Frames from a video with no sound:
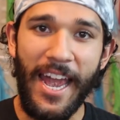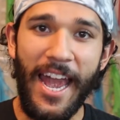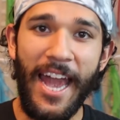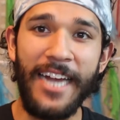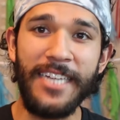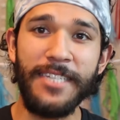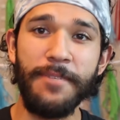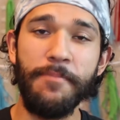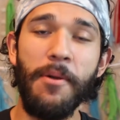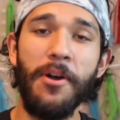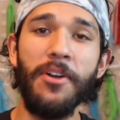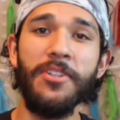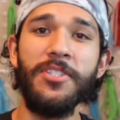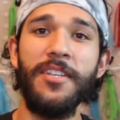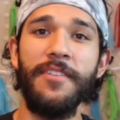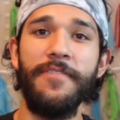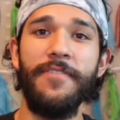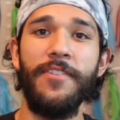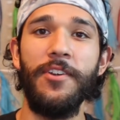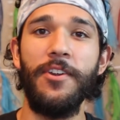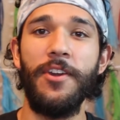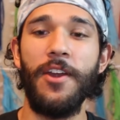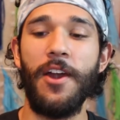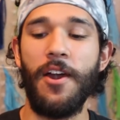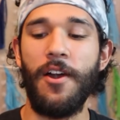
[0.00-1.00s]
As most of
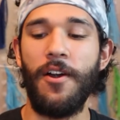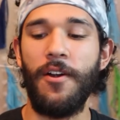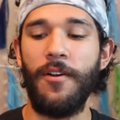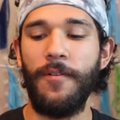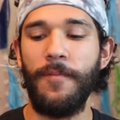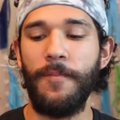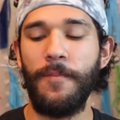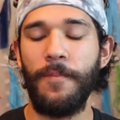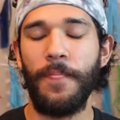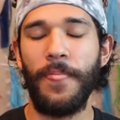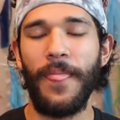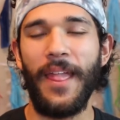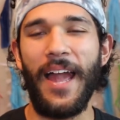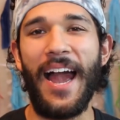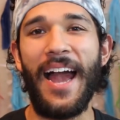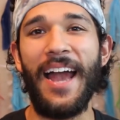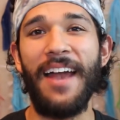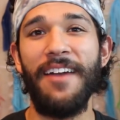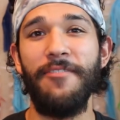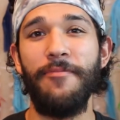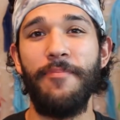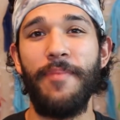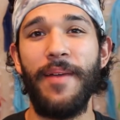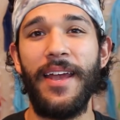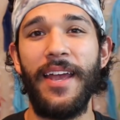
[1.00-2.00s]
you know, I
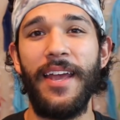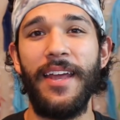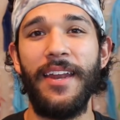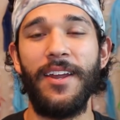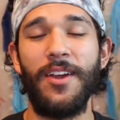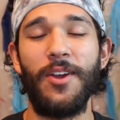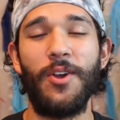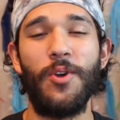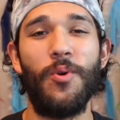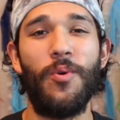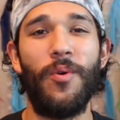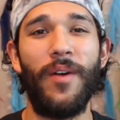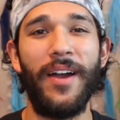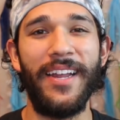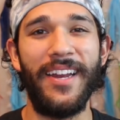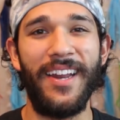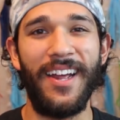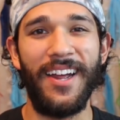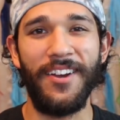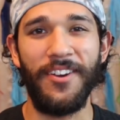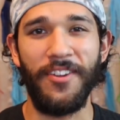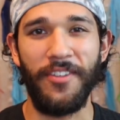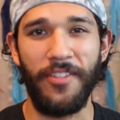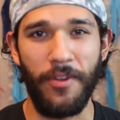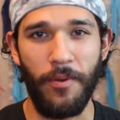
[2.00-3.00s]
have been quite
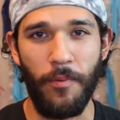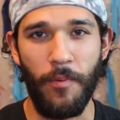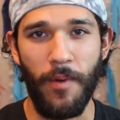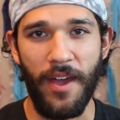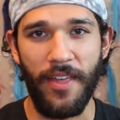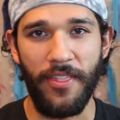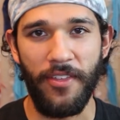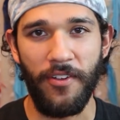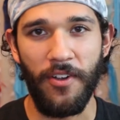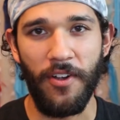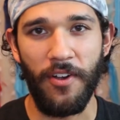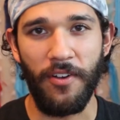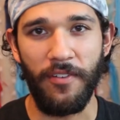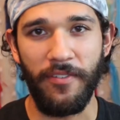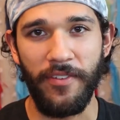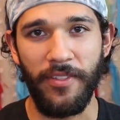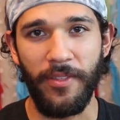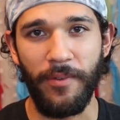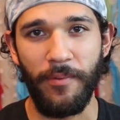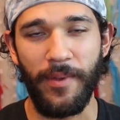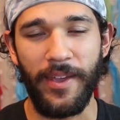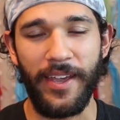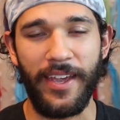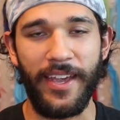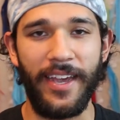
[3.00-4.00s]
under the weather over
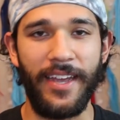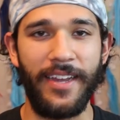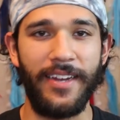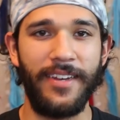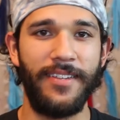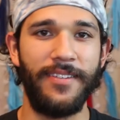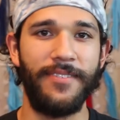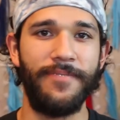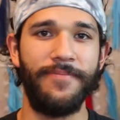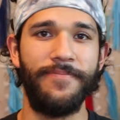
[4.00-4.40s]
the weekend.